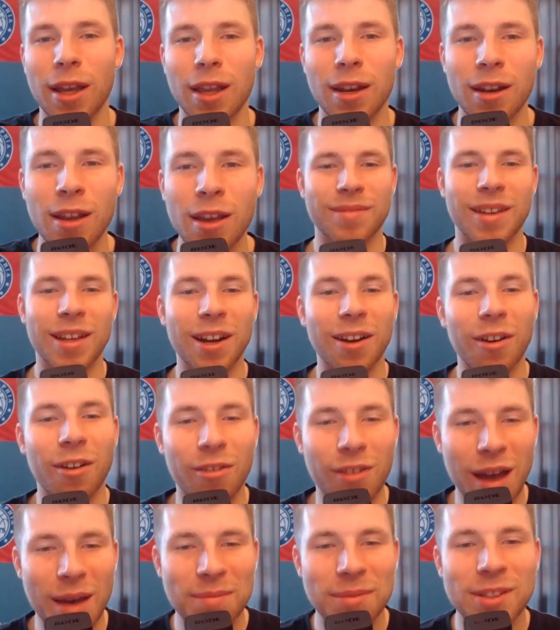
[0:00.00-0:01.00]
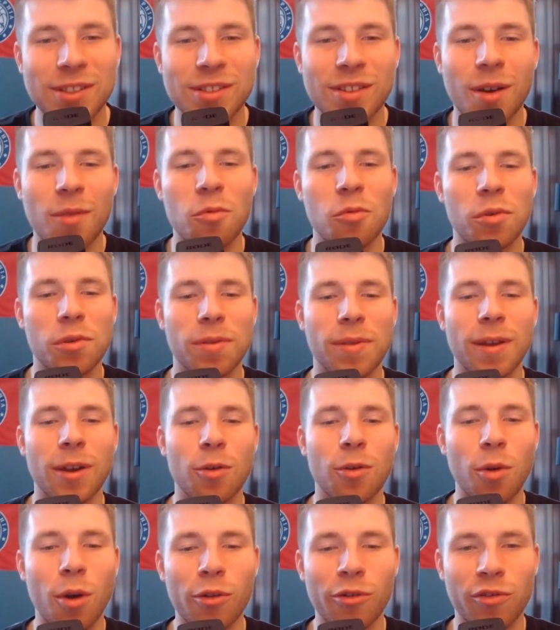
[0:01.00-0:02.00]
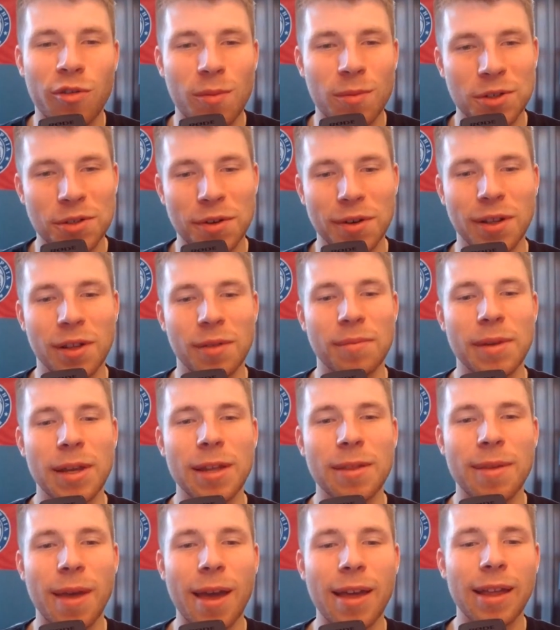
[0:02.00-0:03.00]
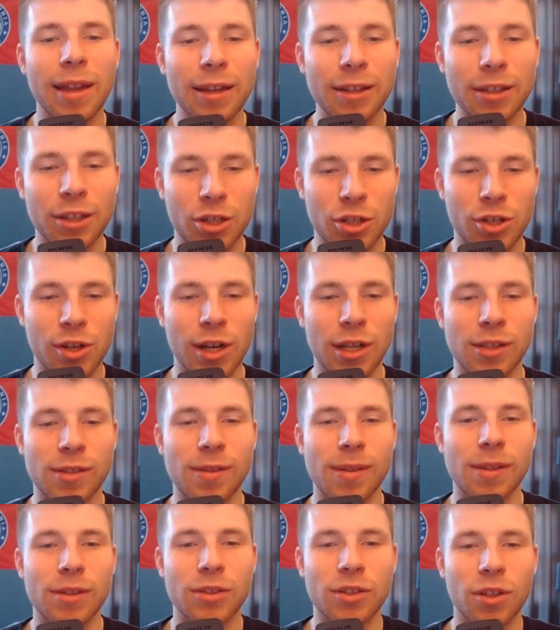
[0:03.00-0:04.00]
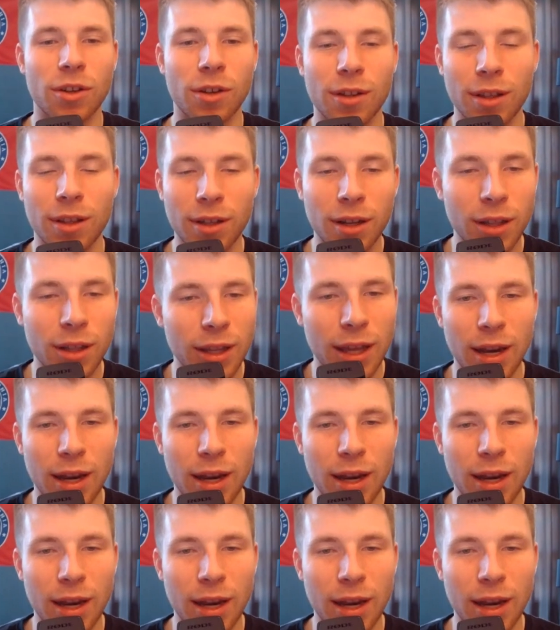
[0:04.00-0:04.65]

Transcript: And and I'll wrap this up with the quote from Joel Embiid that illustrates this so clearly.